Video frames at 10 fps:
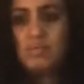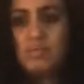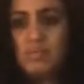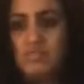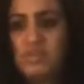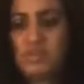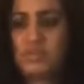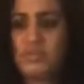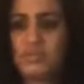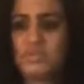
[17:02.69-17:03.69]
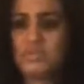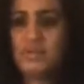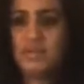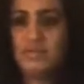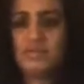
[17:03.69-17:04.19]
moving lotus
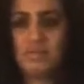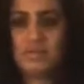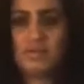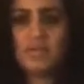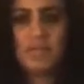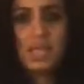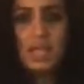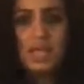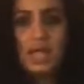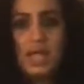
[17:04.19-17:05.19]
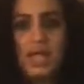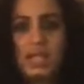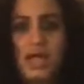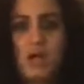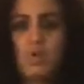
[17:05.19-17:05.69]
leaves. And
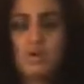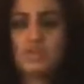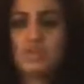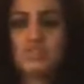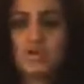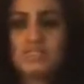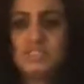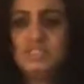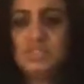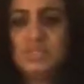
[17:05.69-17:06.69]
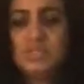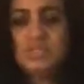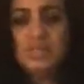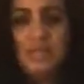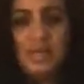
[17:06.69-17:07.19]
now we're going to transition
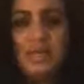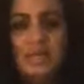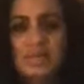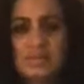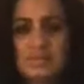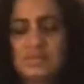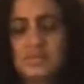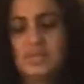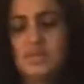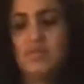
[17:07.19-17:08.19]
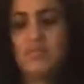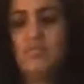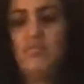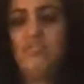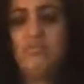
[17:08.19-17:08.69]
into making this
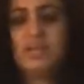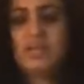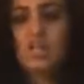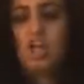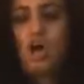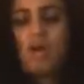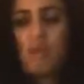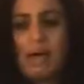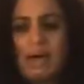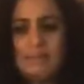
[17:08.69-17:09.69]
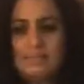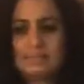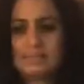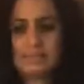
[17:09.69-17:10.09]
movement clockwise.